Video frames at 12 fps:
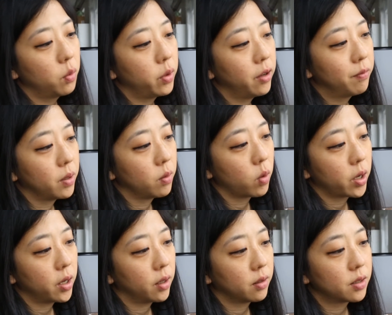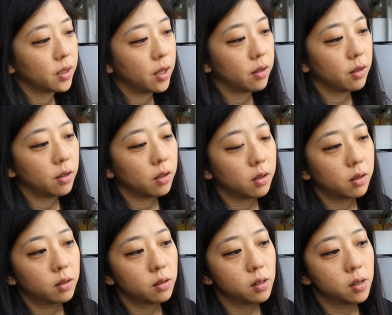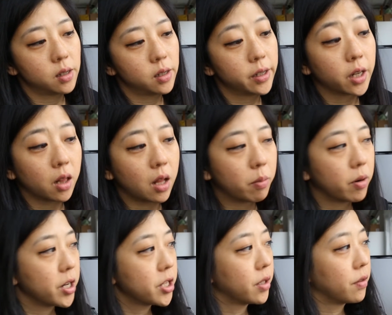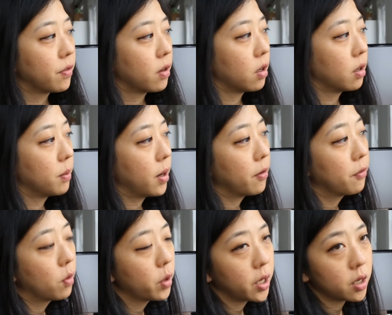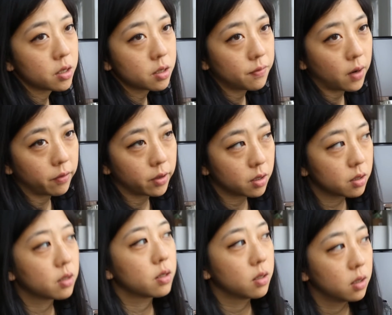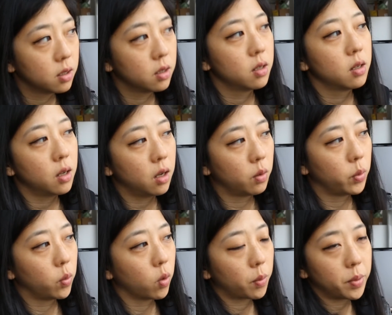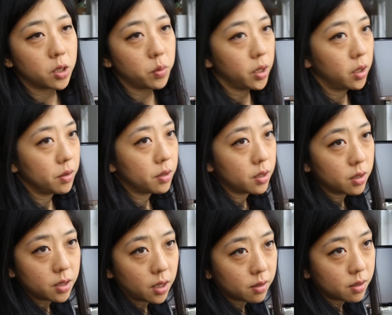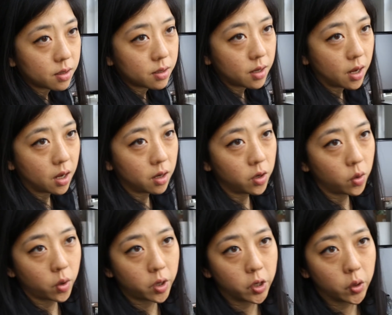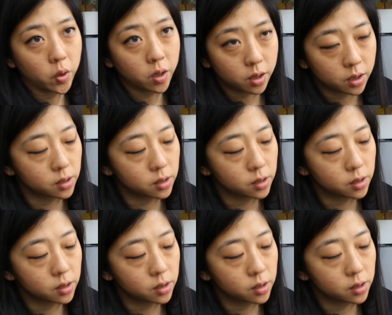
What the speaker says: We have been working together in collaboration for about 5 years, and we work between Houston, Texas, and New York, New York.